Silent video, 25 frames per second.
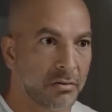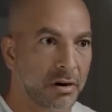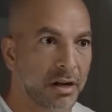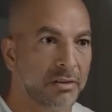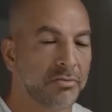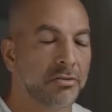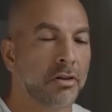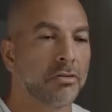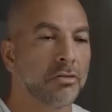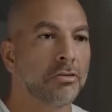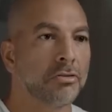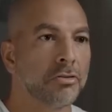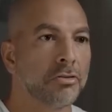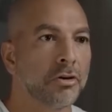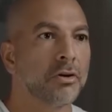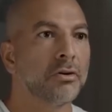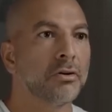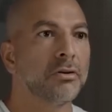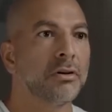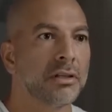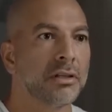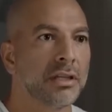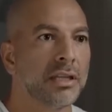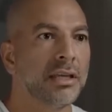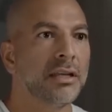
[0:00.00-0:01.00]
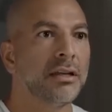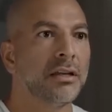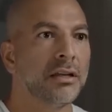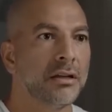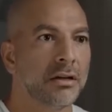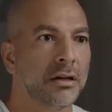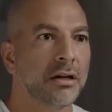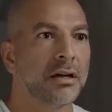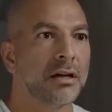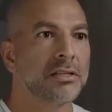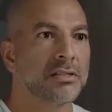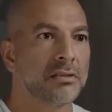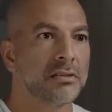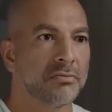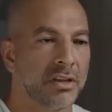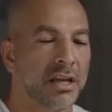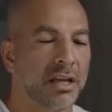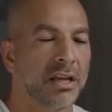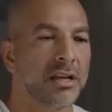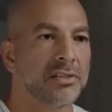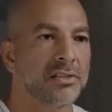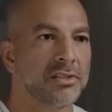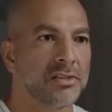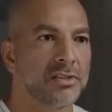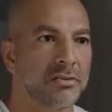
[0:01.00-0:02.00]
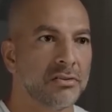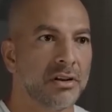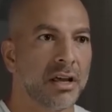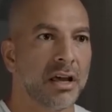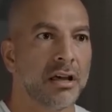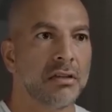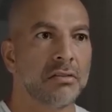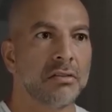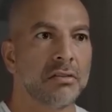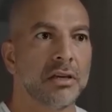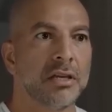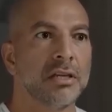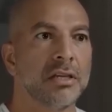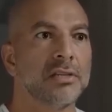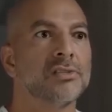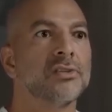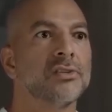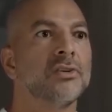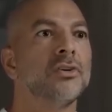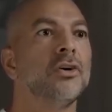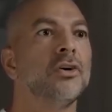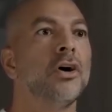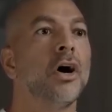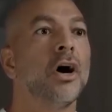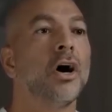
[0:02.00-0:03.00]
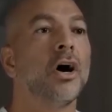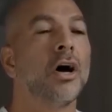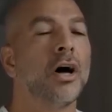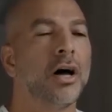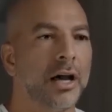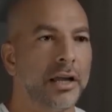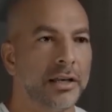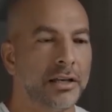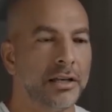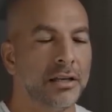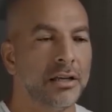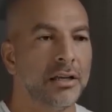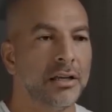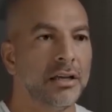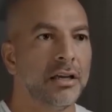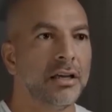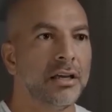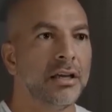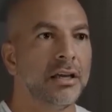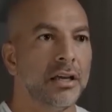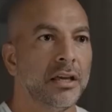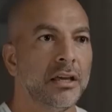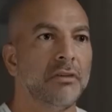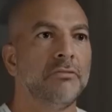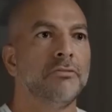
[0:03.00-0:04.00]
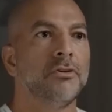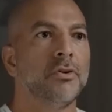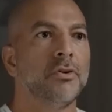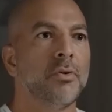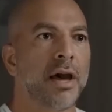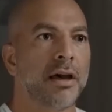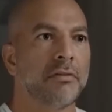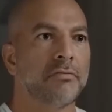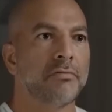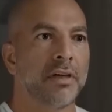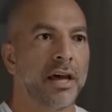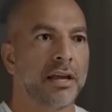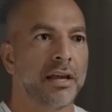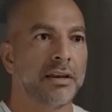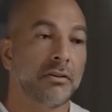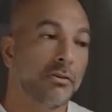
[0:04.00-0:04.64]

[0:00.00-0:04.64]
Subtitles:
Right? The third leading cause of cancer death is gone if you have that.